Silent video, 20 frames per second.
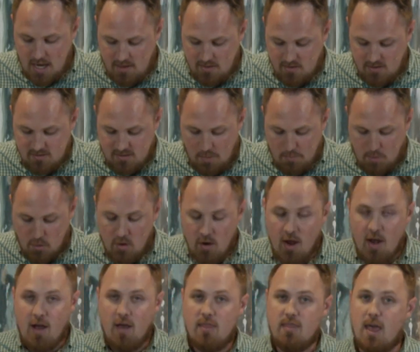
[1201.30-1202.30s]
in the supper,
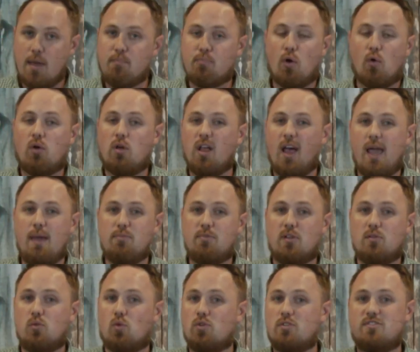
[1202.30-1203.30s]
they proclaim the
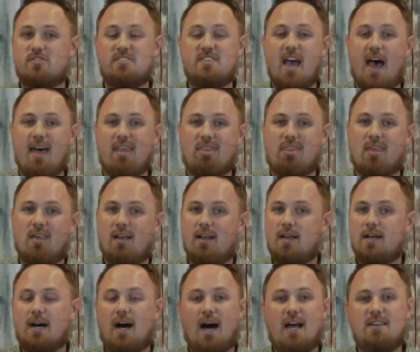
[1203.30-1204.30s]
Lord's death
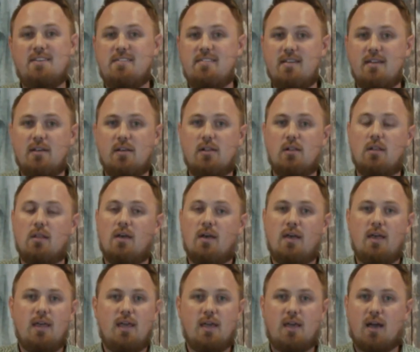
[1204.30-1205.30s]
until
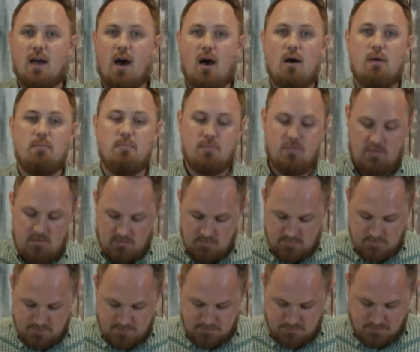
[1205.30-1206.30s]
he comes.
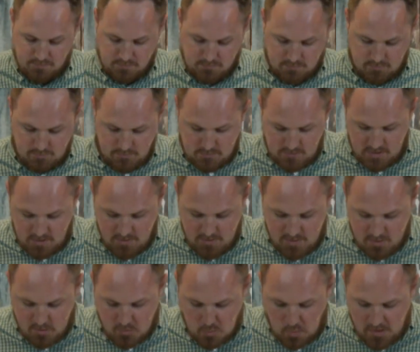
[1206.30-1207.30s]

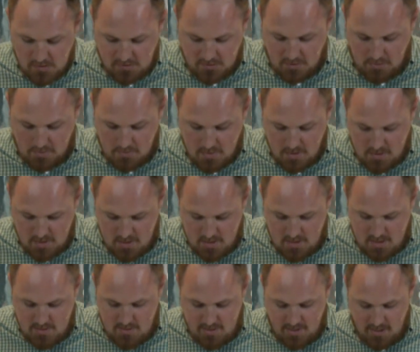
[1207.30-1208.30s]
There's wisdom
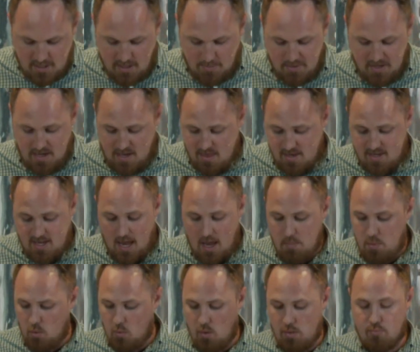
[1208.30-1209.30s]
in coming to the
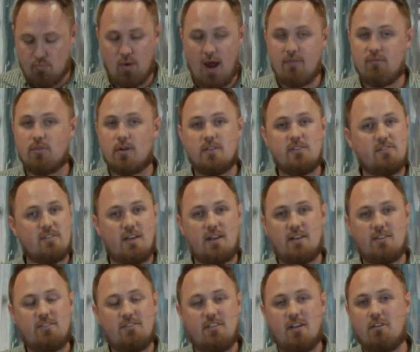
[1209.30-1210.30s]
table with reverence and a
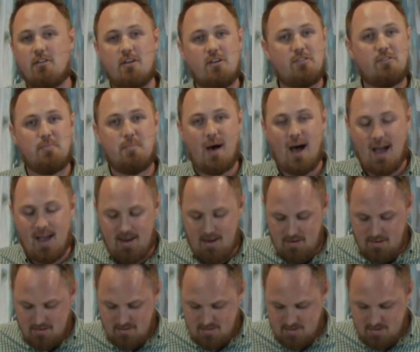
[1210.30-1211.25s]
serious mind,